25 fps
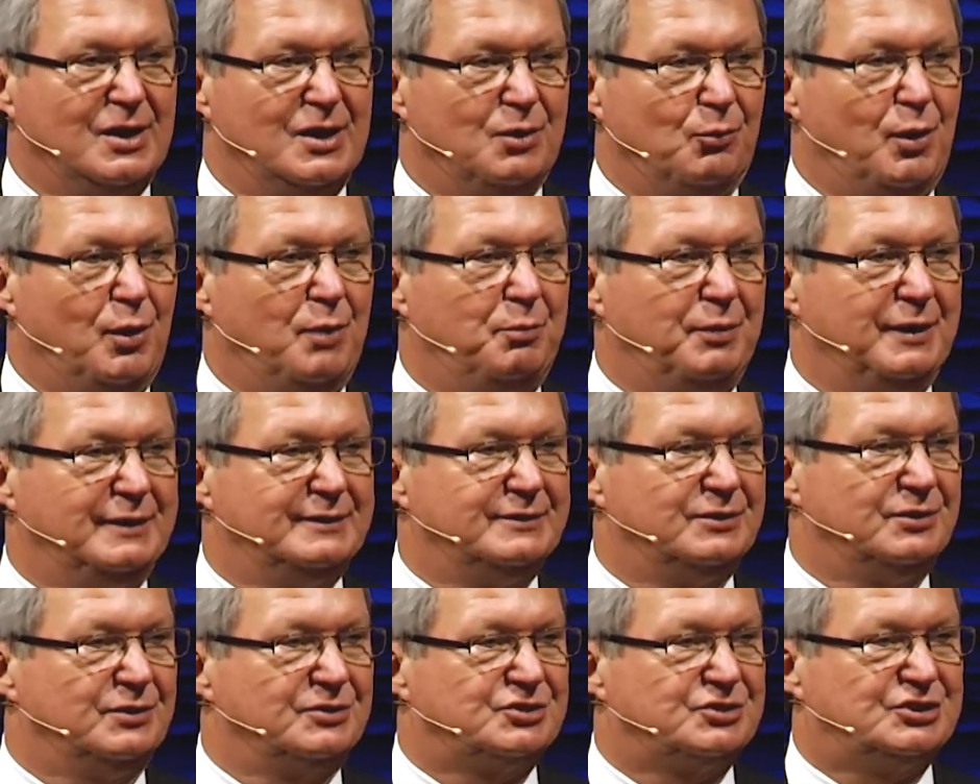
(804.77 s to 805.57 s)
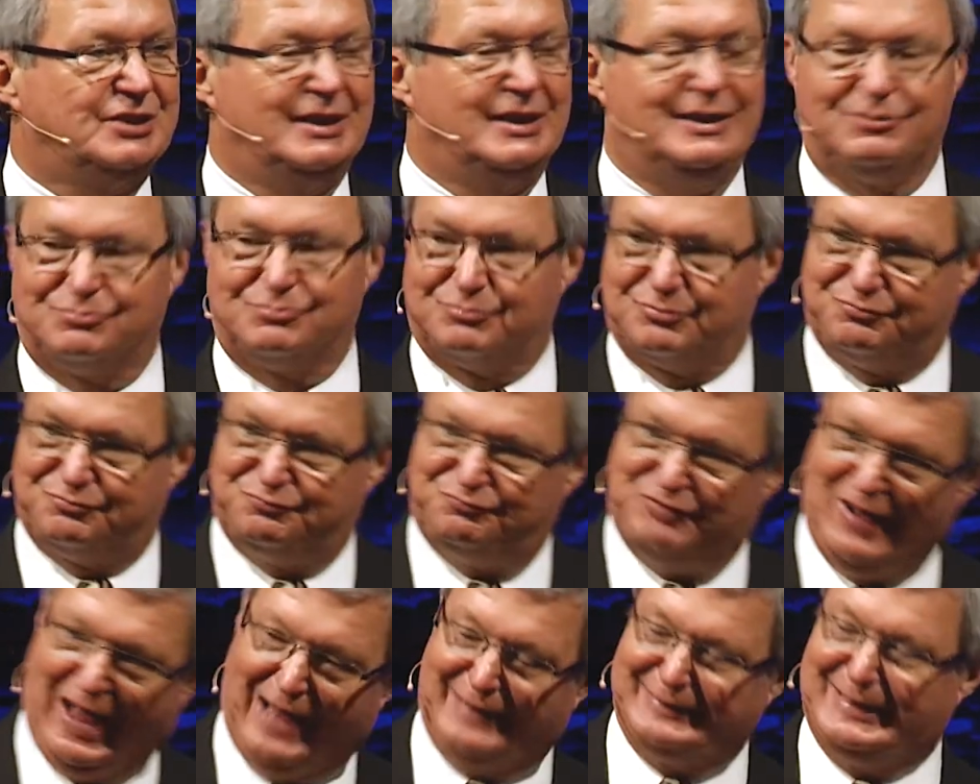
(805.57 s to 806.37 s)
Well, when she
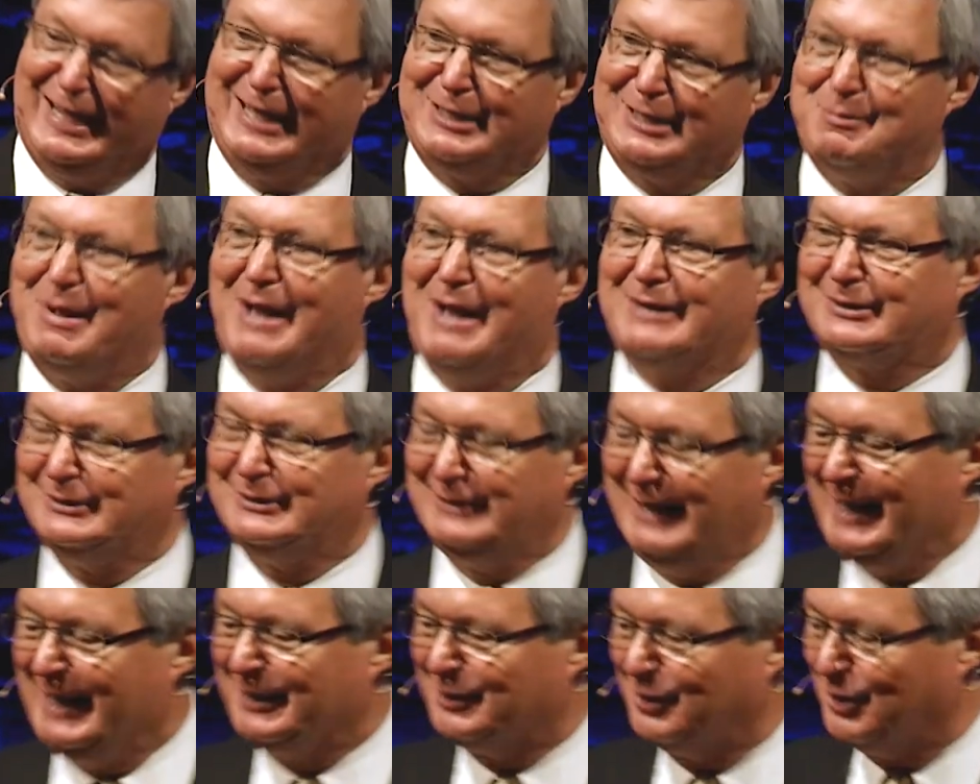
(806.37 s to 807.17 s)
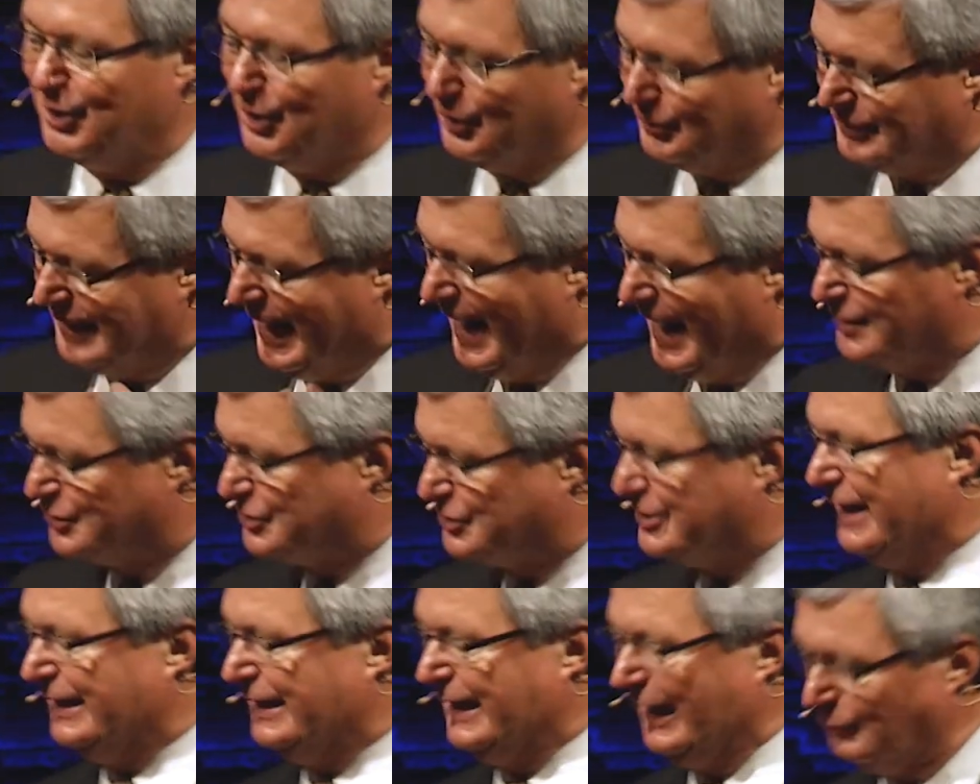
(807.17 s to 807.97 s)
found out about the letter, her dad
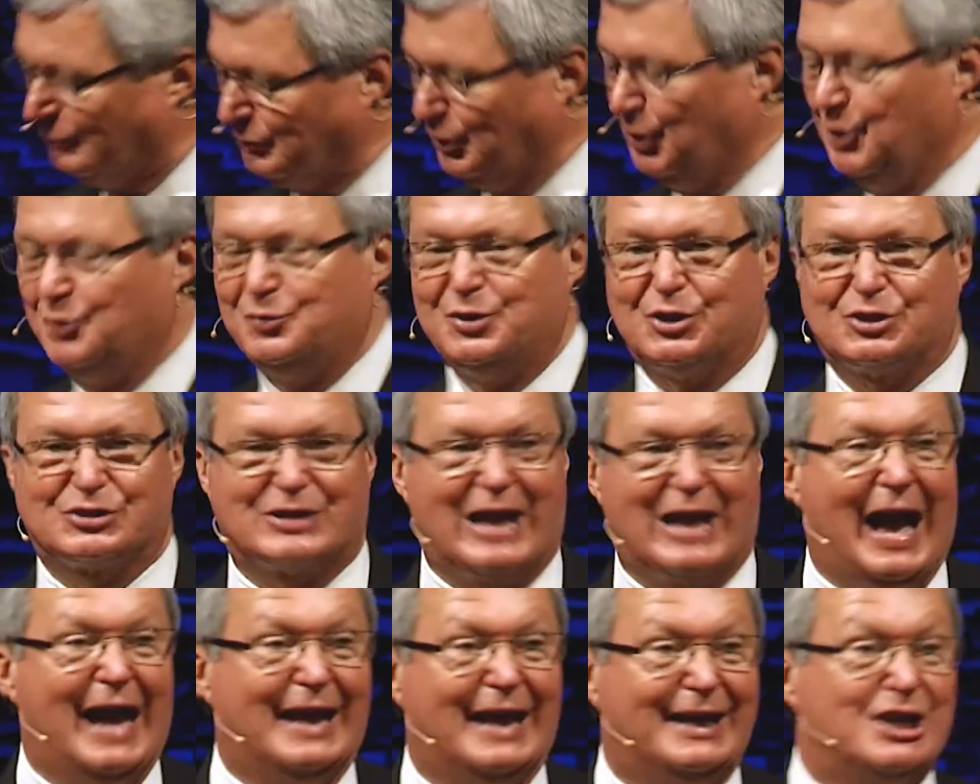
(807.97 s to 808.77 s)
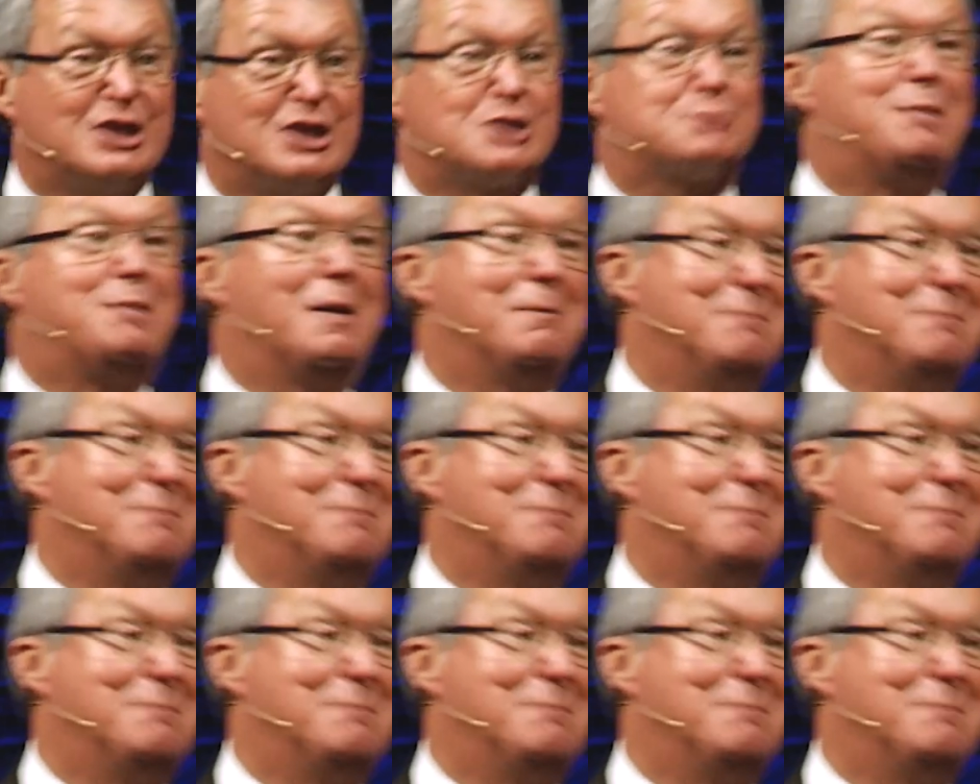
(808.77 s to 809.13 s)
said, I don't know who this guy is, but